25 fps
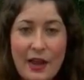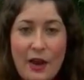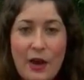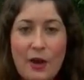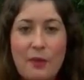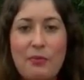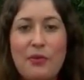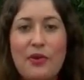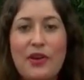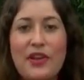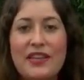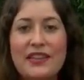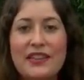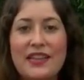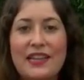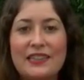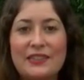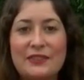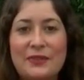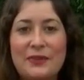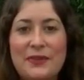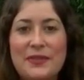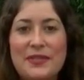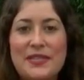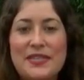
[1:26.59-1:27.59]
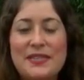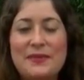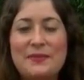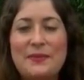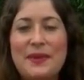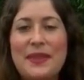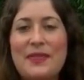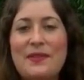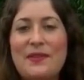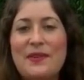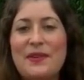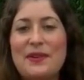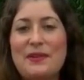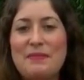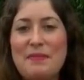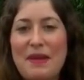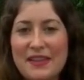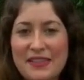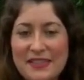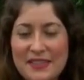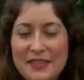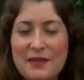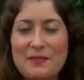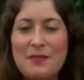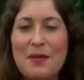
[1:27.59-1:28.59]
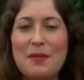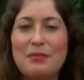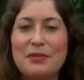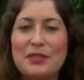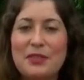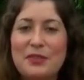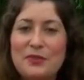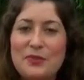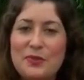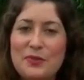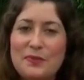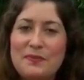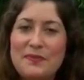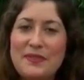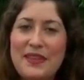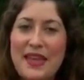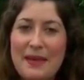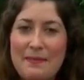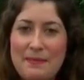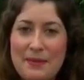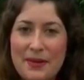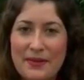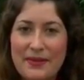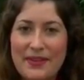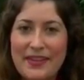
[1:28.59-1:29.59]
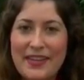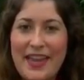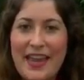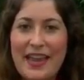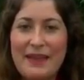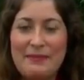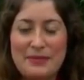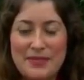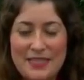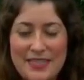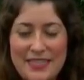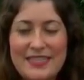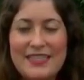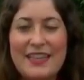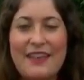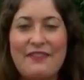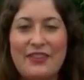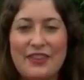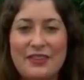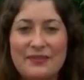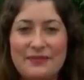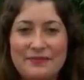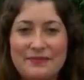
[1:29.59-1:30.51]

Reporting in Las Cruces with our New Mexico Mobile Newsroom, Kate Beery, ABC 7.